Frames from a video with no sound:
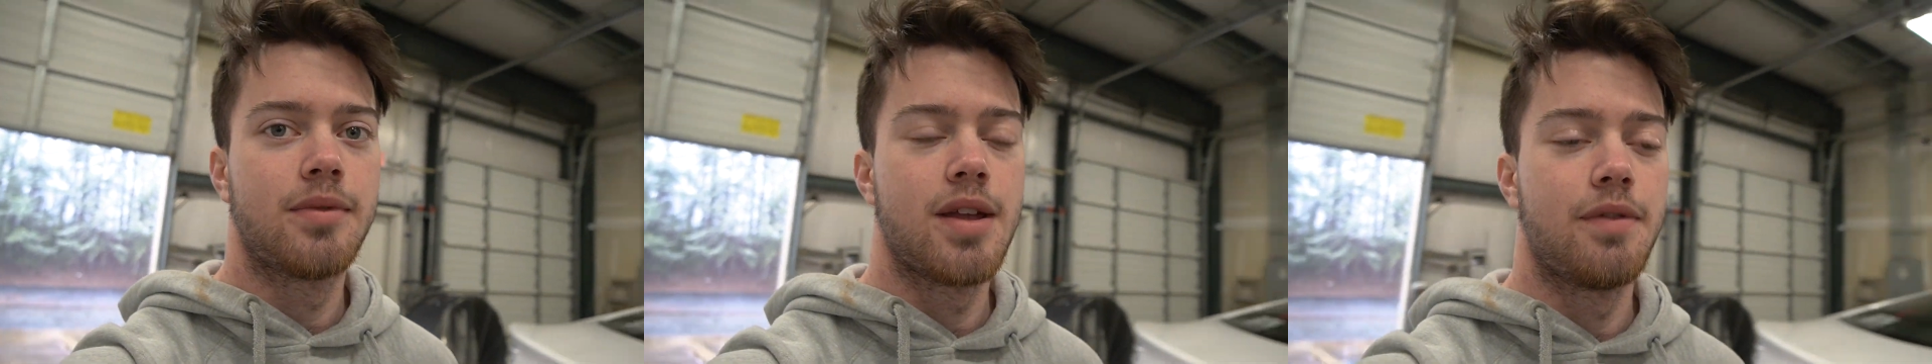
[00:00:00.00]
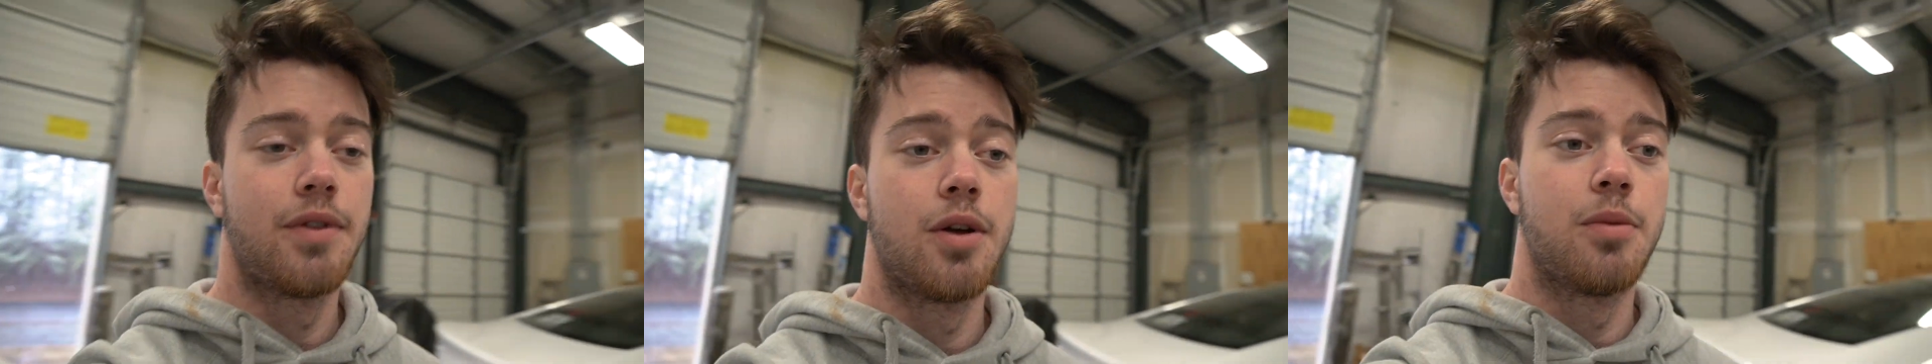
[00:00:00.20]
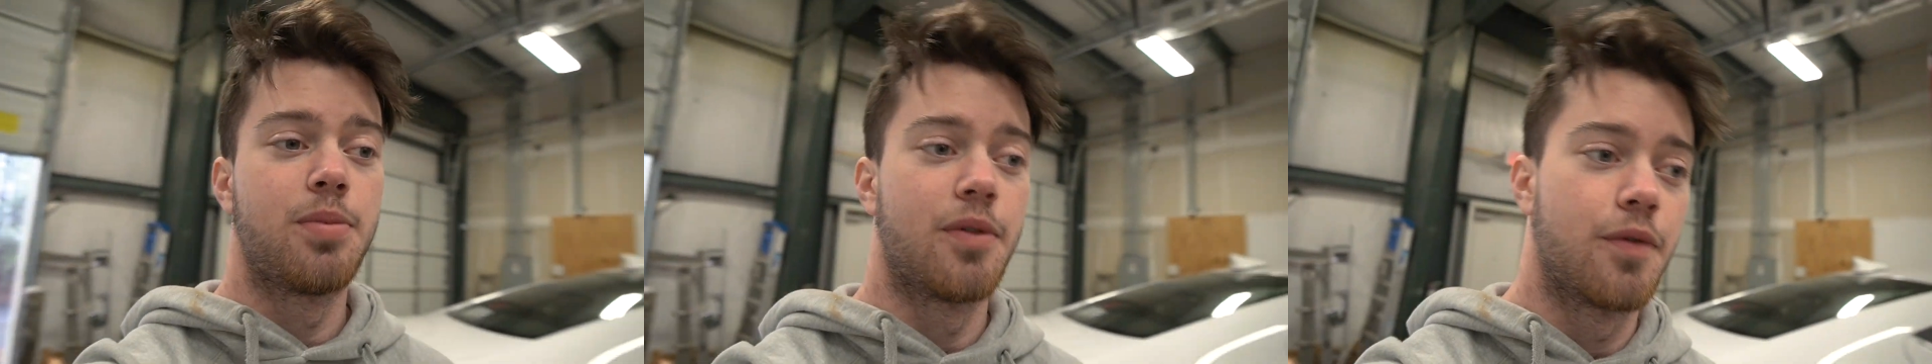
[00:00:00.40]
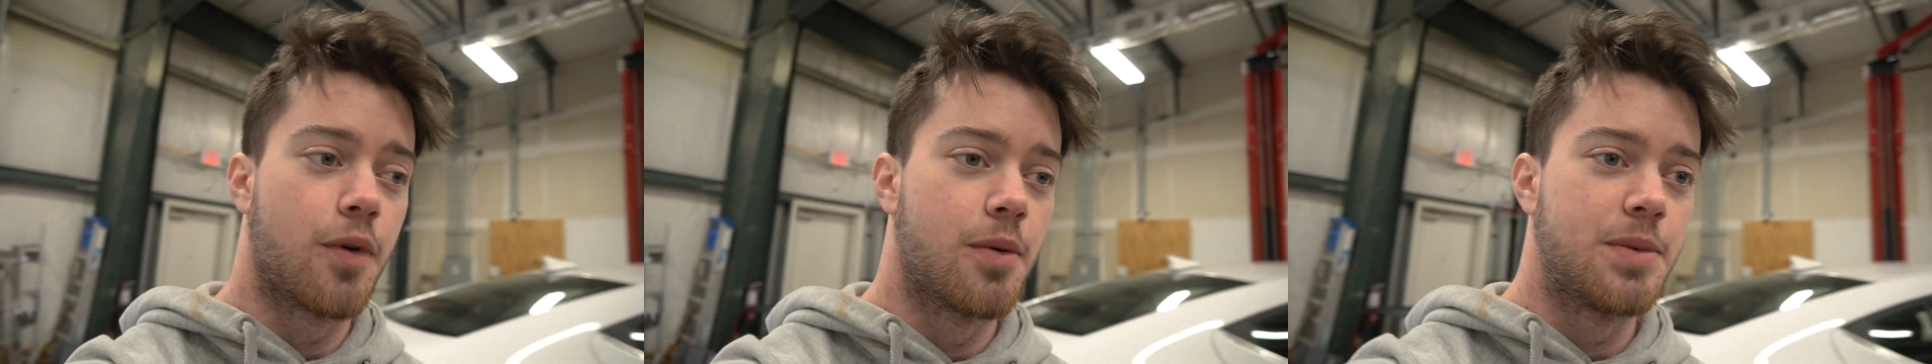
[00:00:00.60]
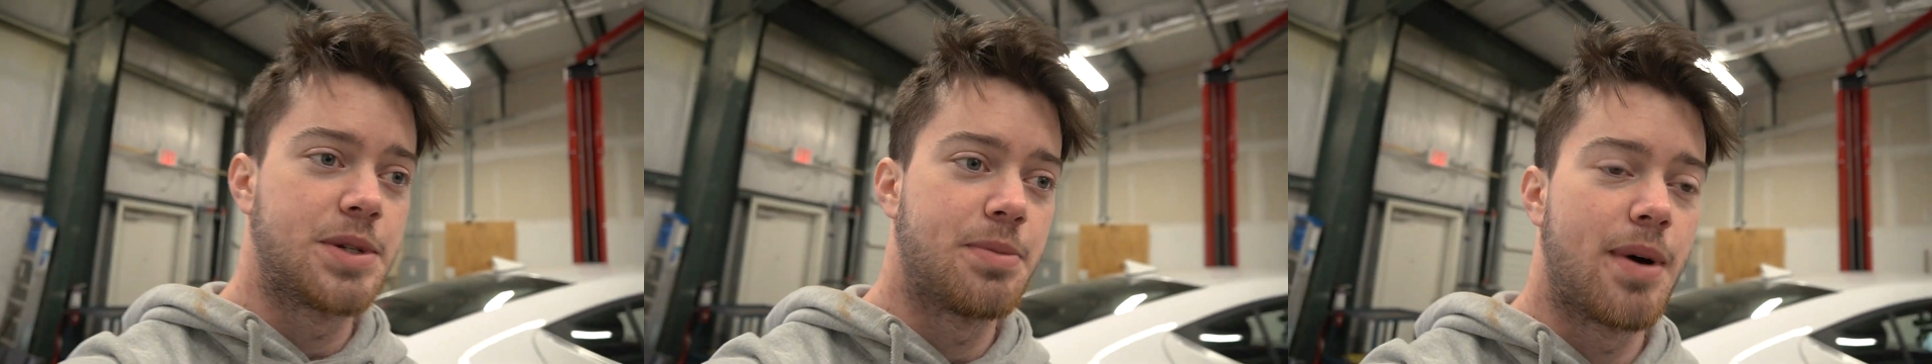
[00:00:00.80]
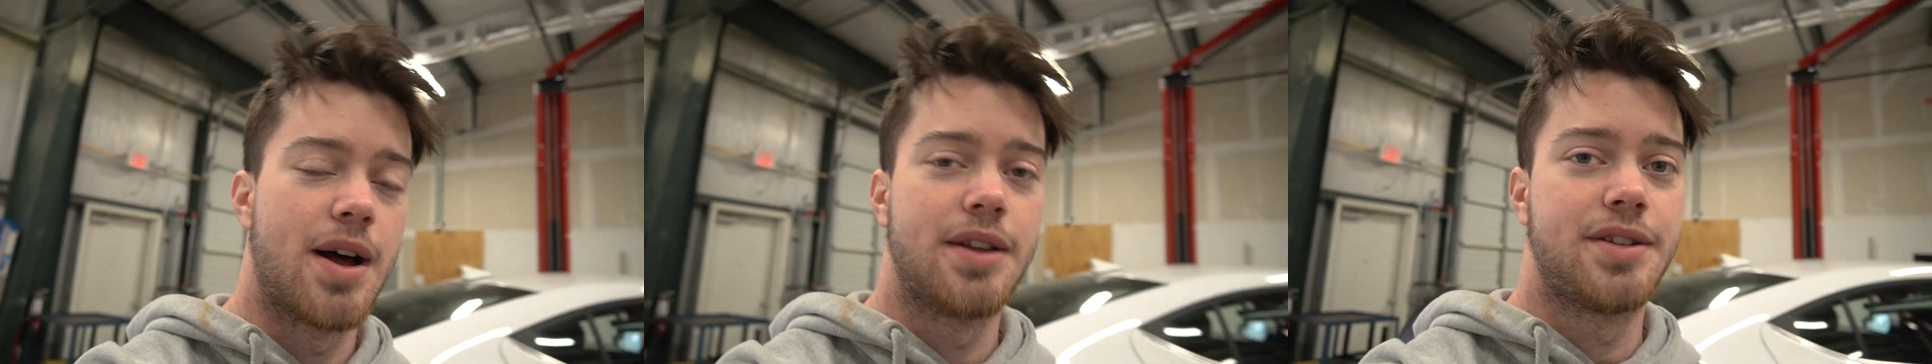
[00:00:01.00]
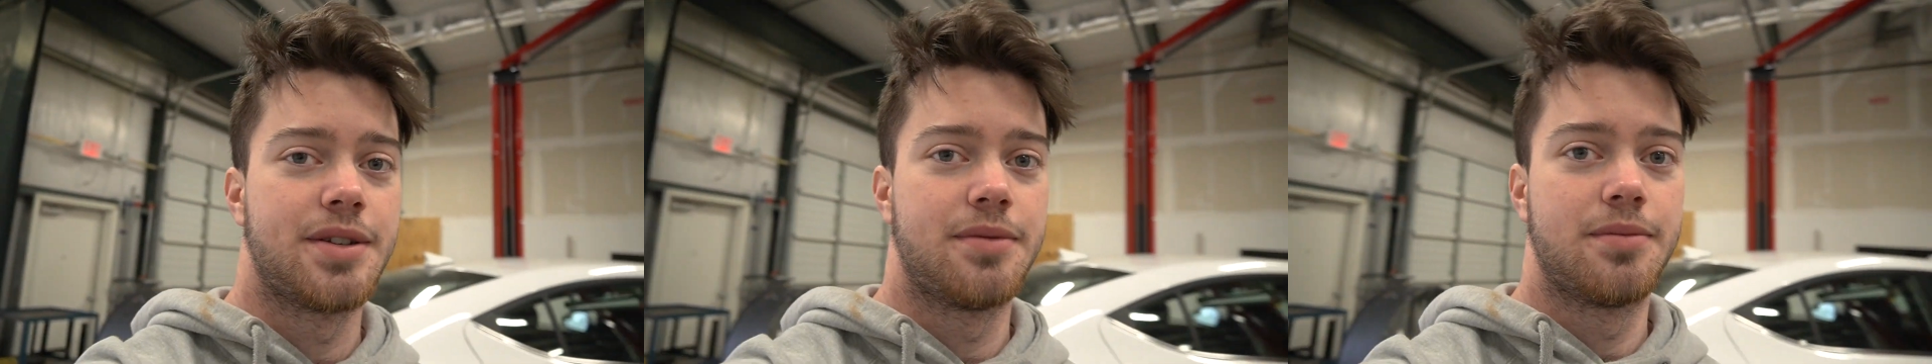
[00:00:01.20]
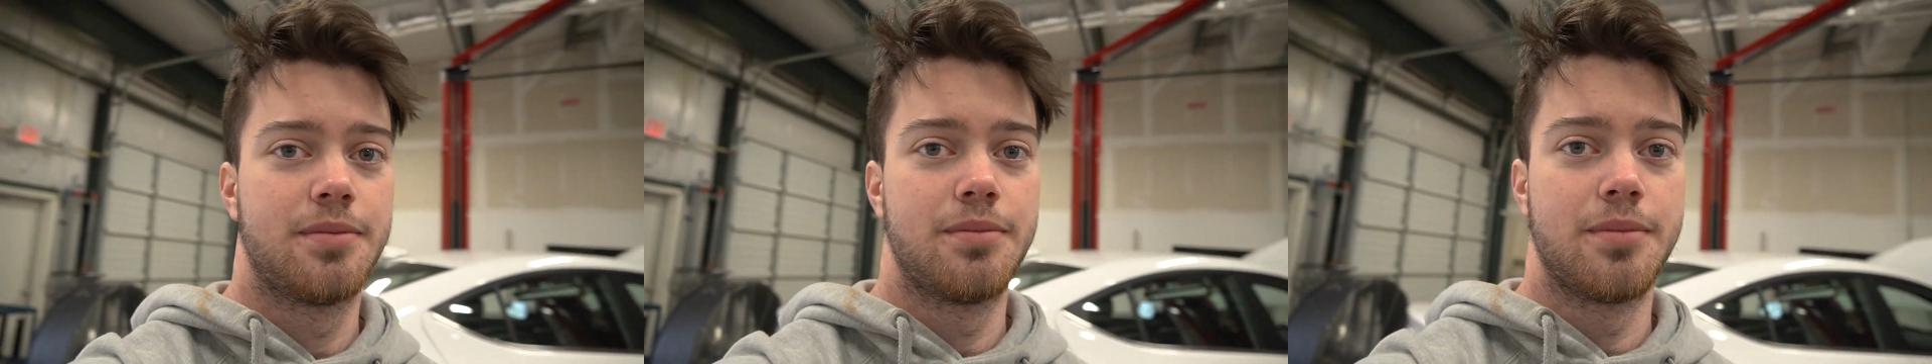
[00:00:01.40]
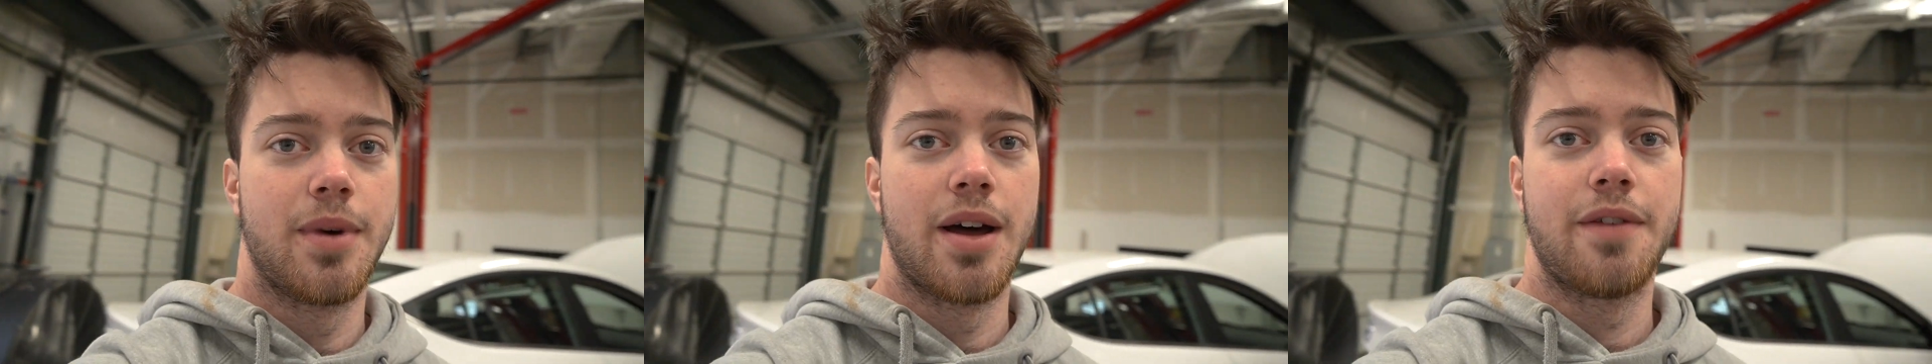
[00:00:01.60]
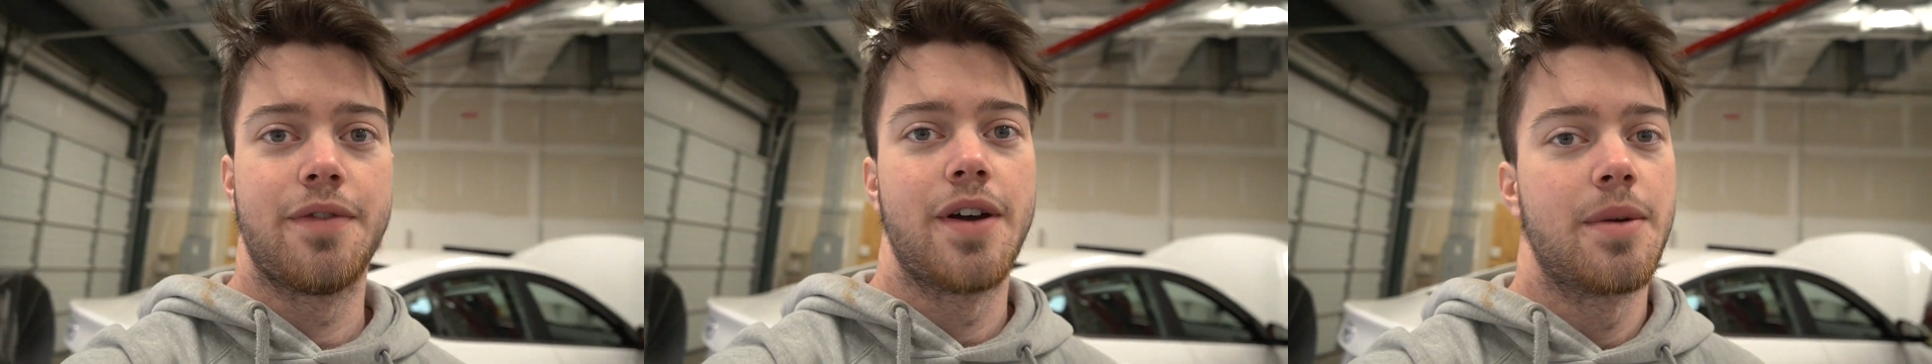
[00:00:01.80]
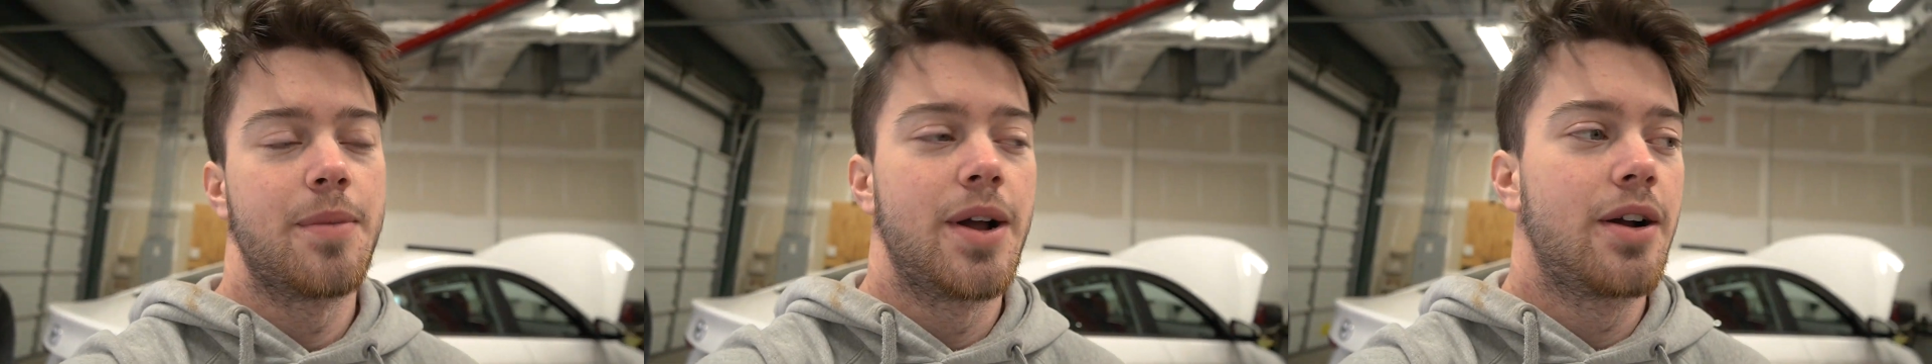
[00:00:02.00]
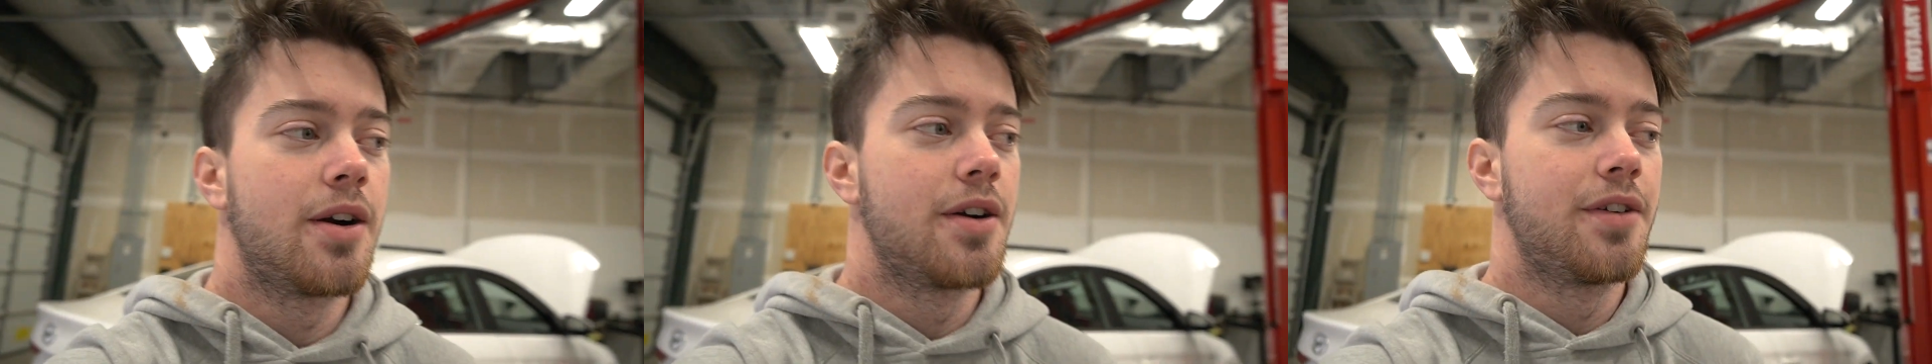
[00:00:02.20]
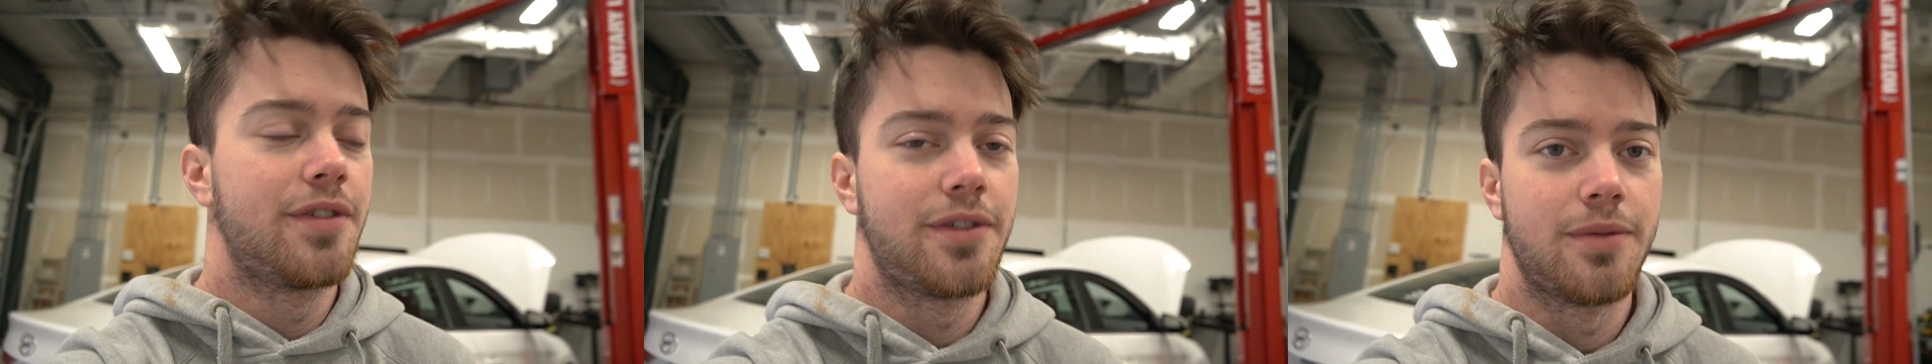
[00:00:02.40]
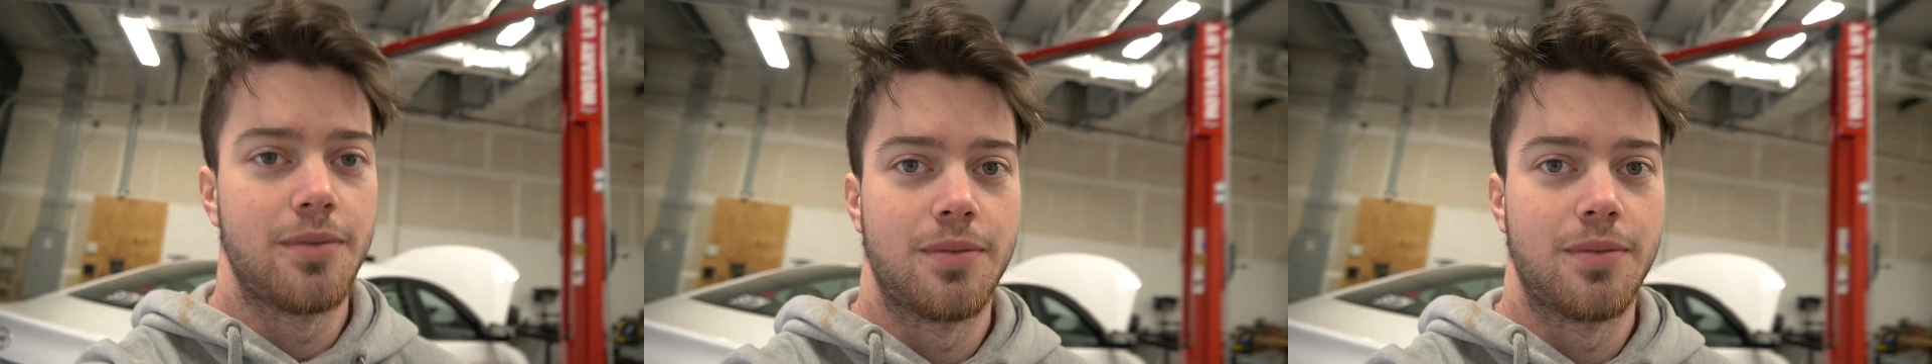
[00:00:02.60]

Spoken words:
even though performance mods and modifying my car is